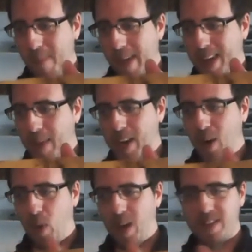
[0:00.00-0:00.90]
make a bigger
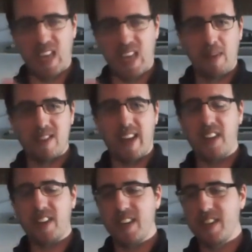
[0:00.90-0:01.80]
one, same
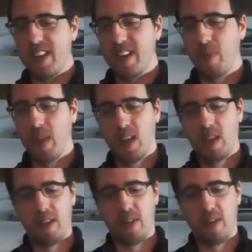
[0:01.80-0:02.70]
exact idea,
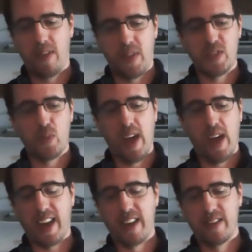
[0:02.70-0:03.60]
but this way
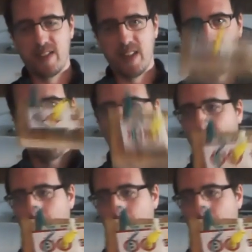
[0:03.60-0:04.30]
I can zip tie the